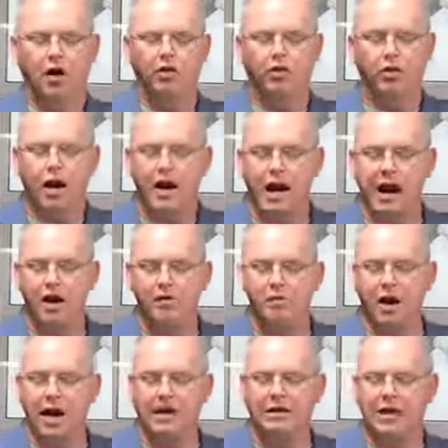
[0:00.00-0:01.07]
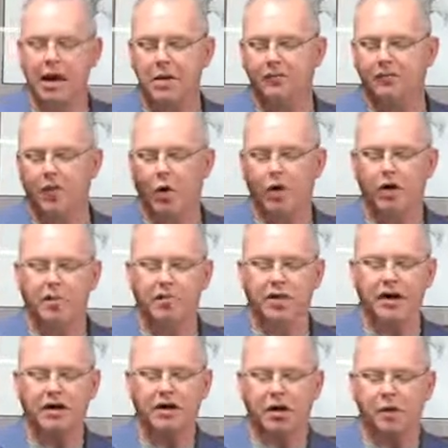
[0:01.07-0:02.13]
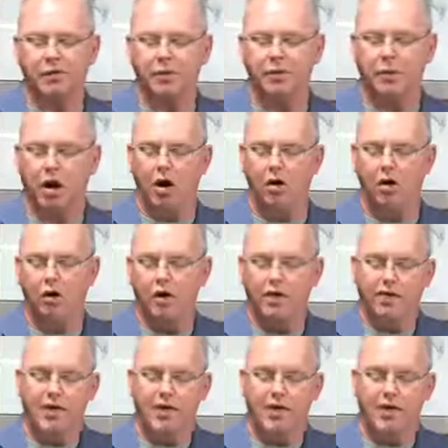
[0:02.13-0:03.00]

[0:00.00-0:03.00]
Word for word: a gray-haired man came forward and picked up the bow,